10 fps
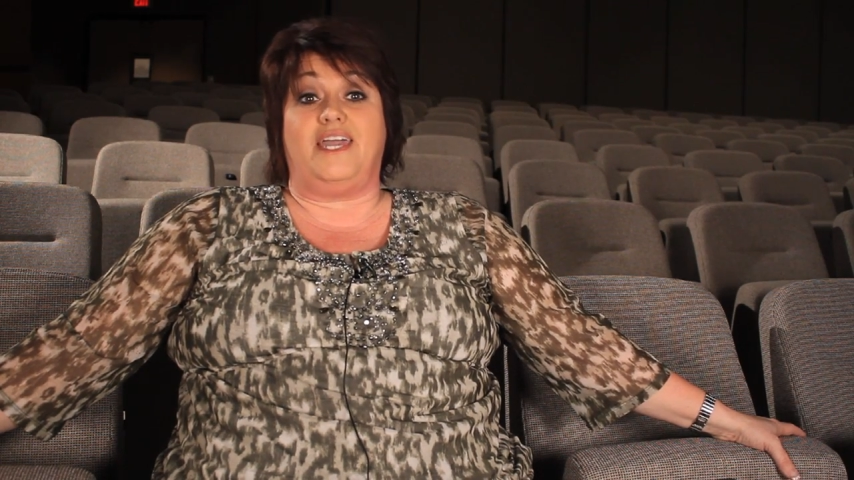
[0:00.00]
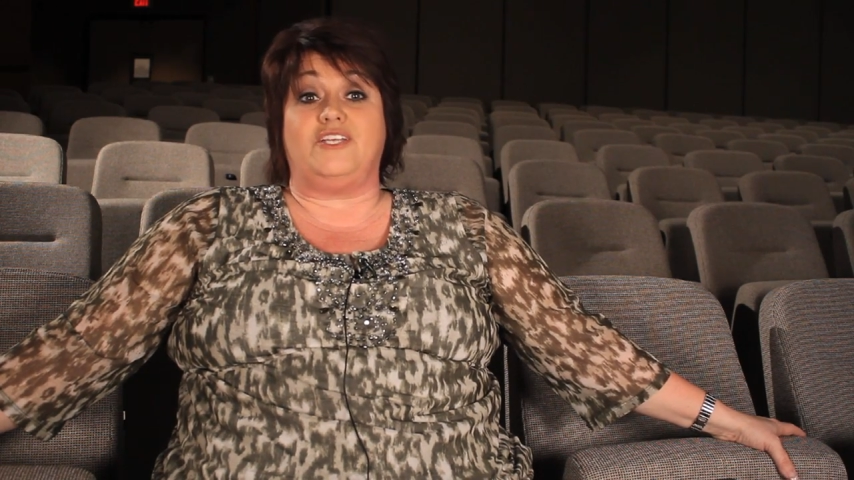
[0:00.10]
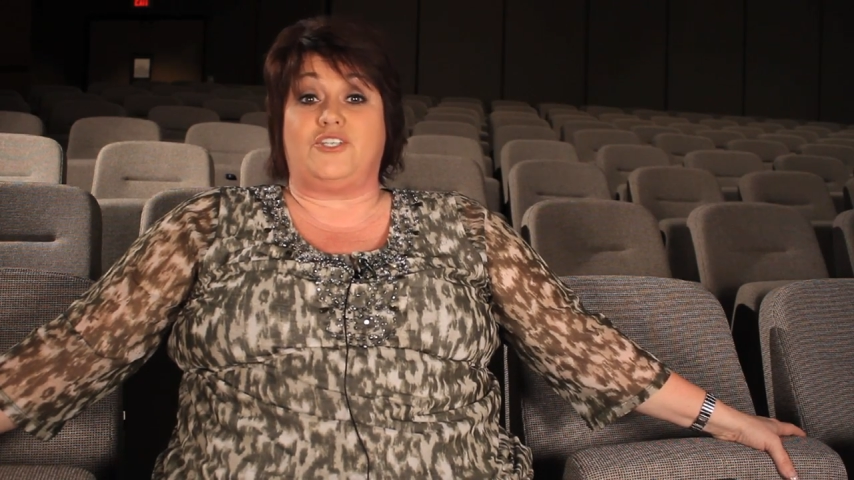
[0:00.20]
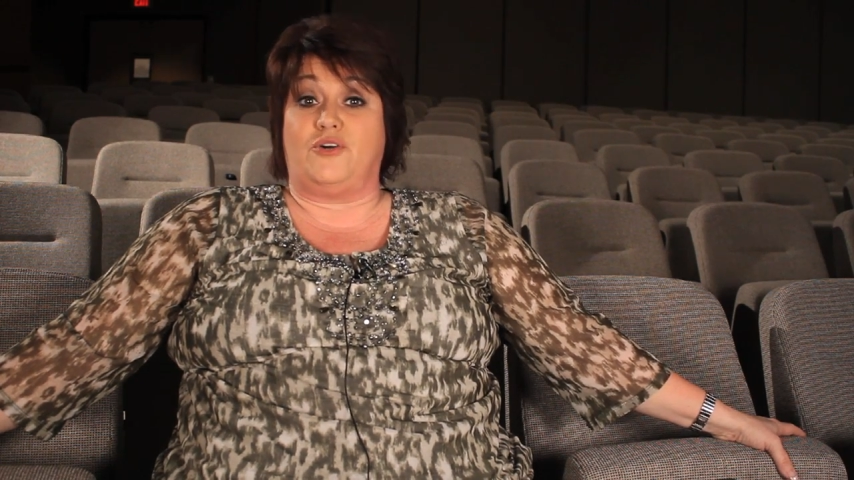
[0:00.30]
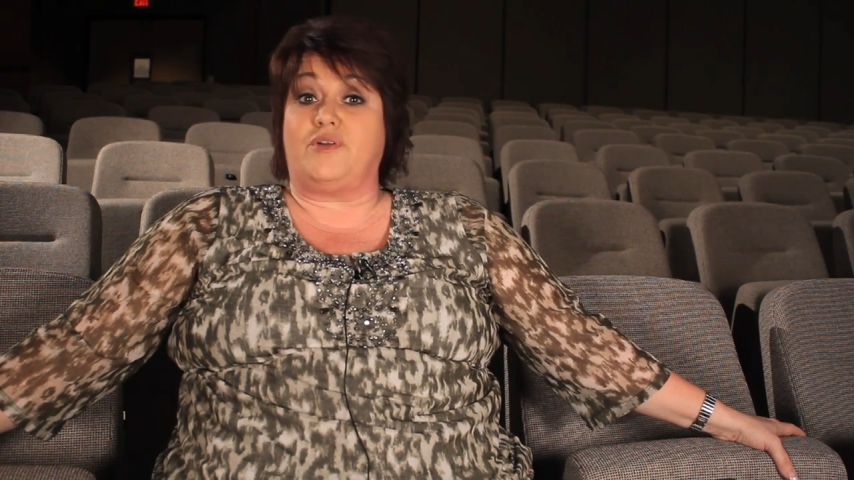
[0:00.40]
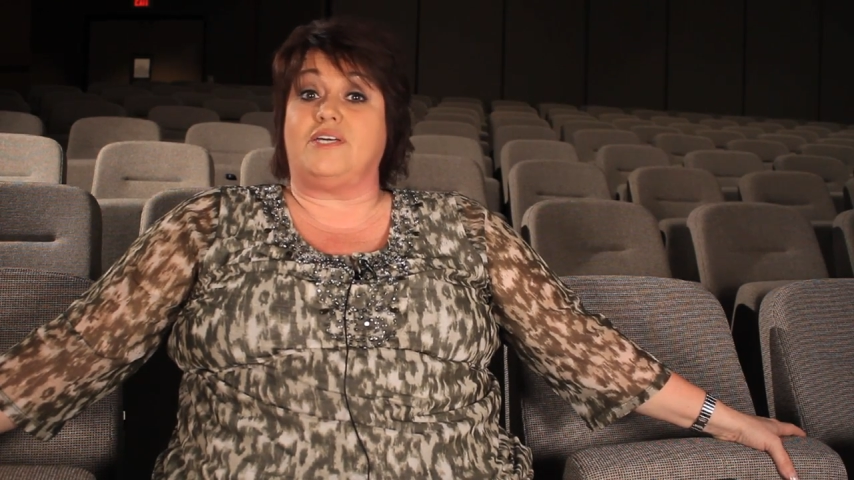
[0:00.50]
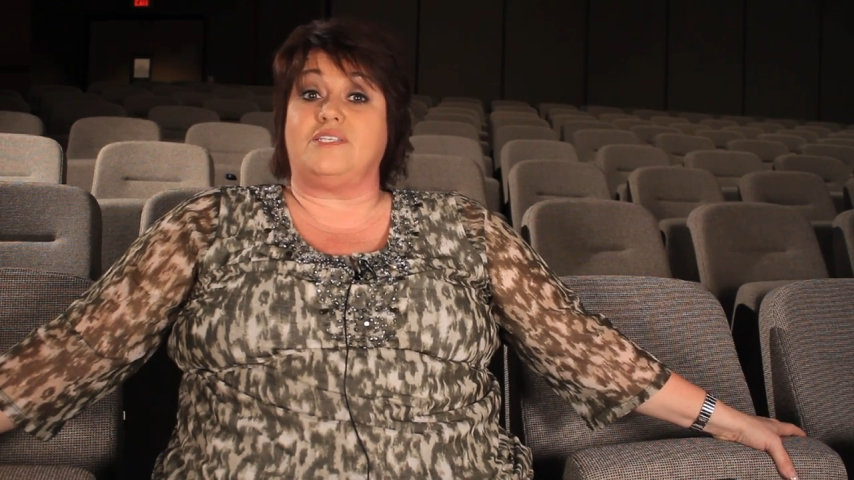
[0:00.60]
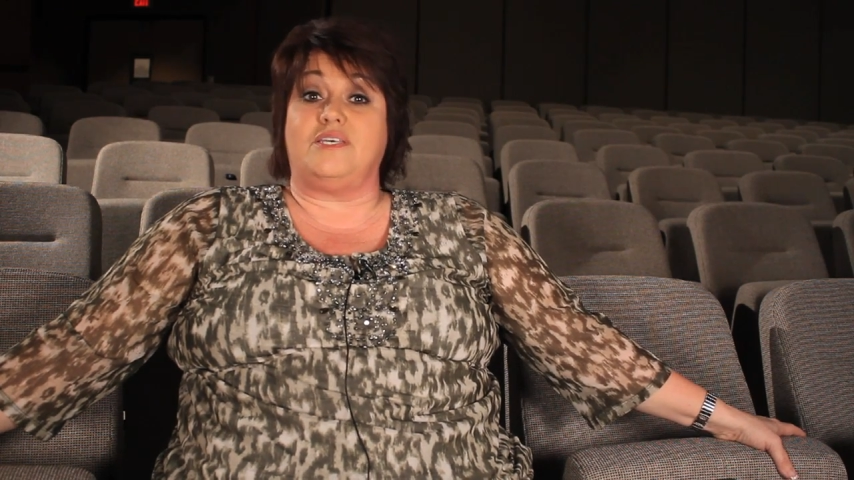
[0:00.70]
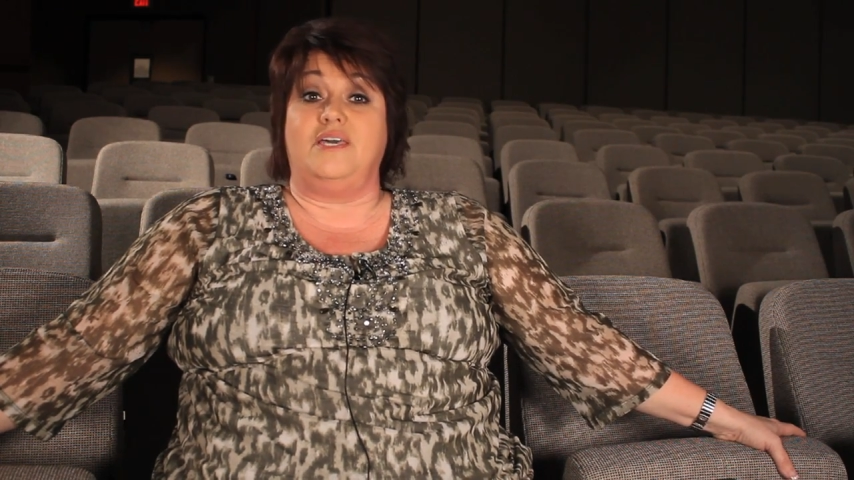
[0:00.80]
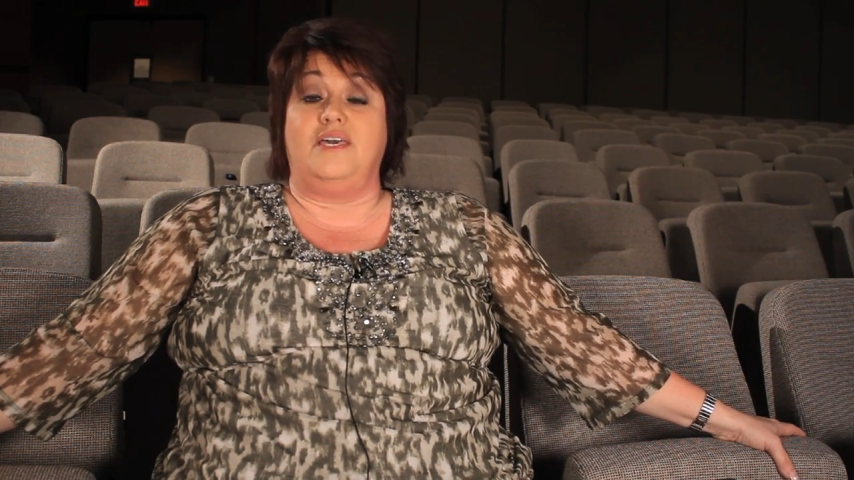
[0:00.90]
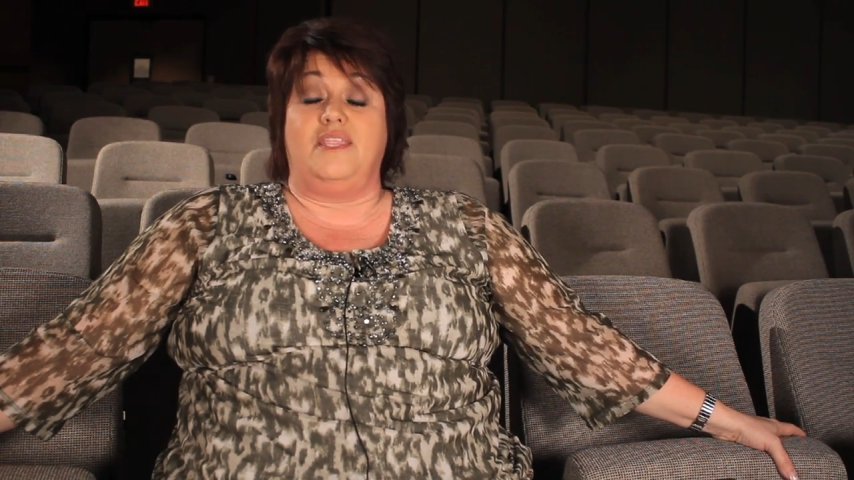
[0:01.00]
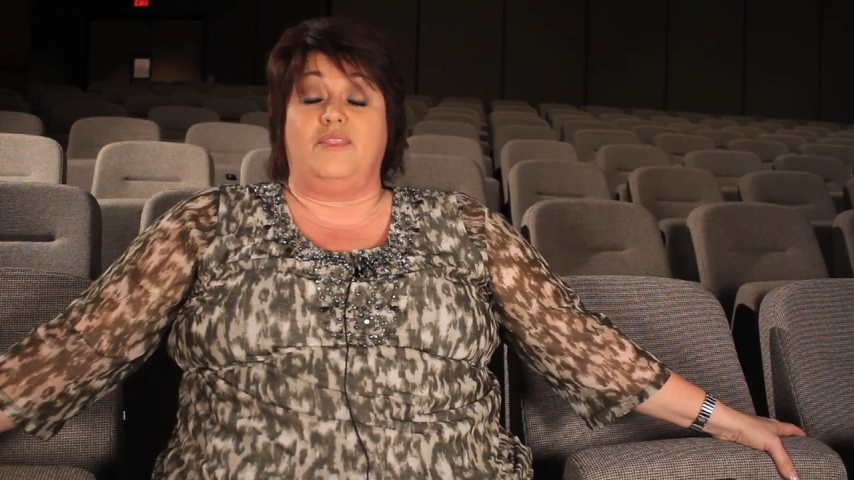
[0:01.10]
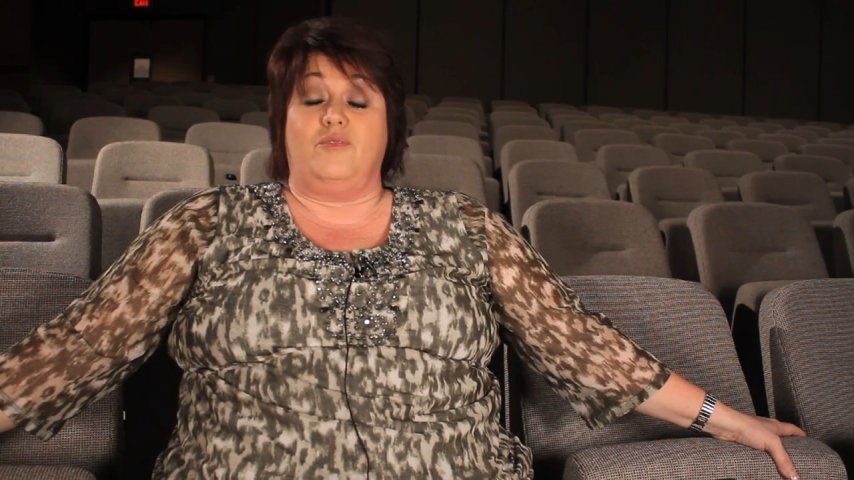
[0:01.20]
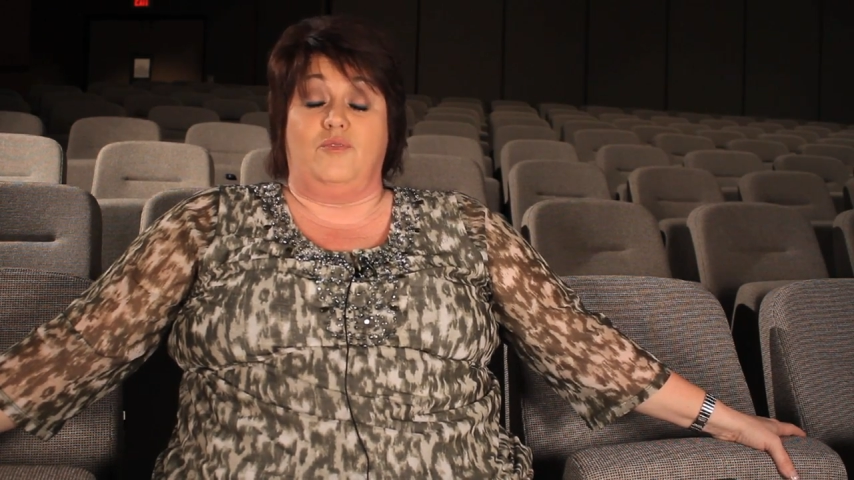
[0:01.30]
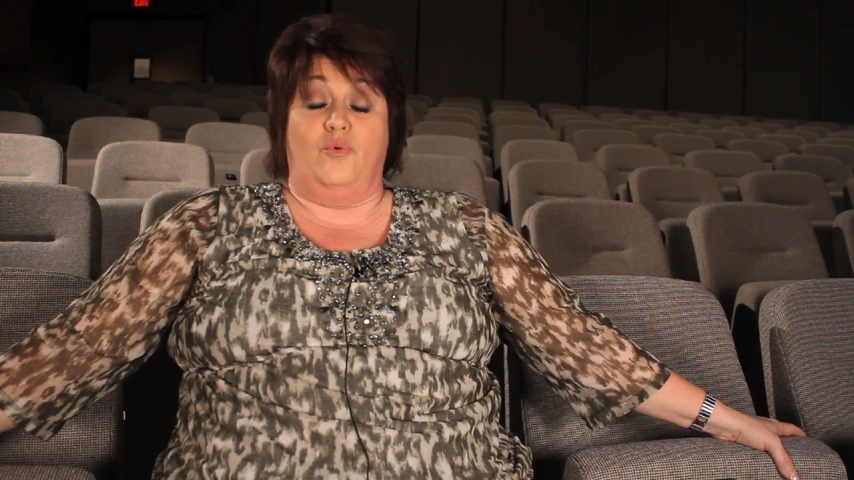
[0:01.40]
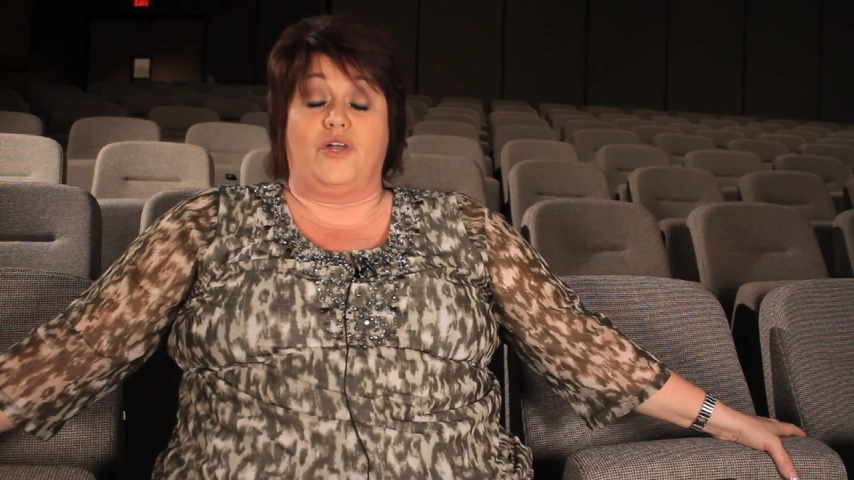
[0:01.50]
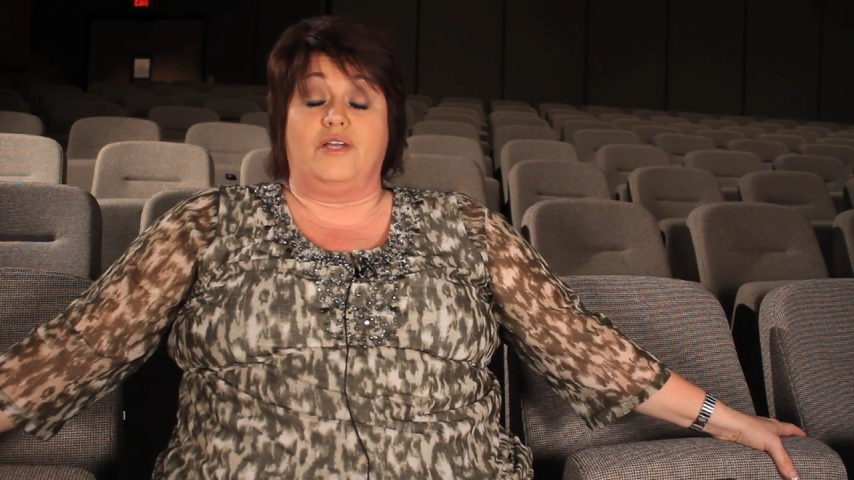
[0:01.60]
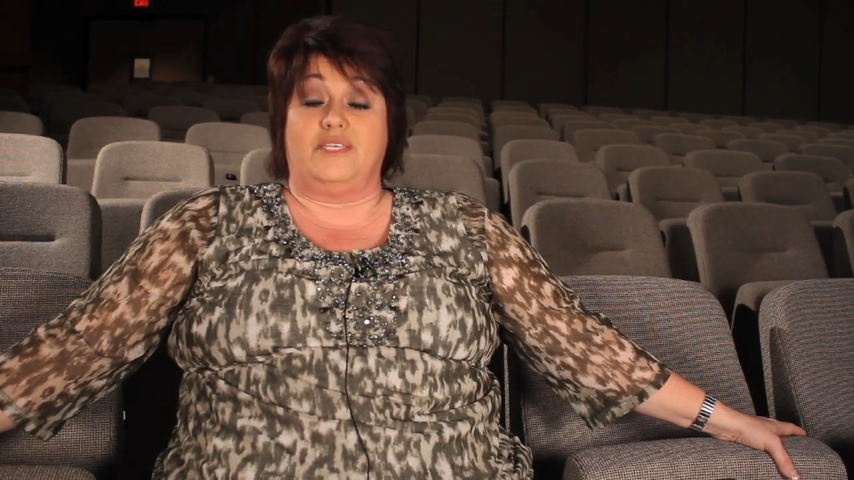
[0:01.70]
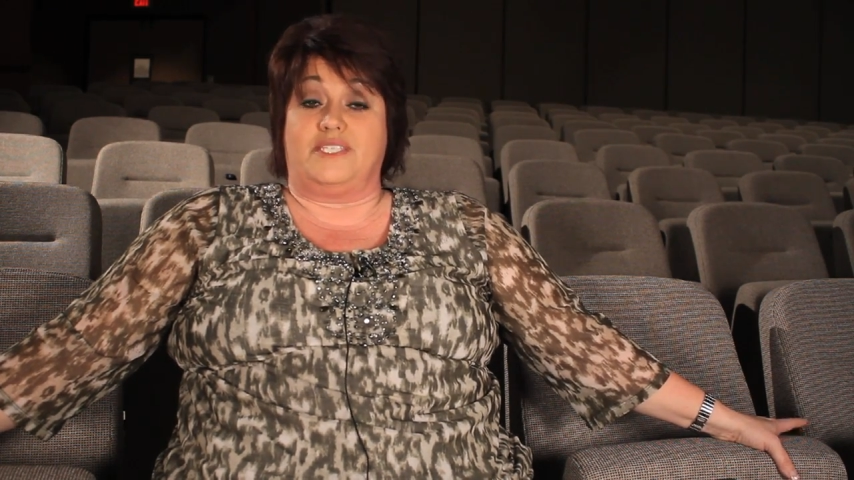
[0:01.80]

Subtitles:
and showing us the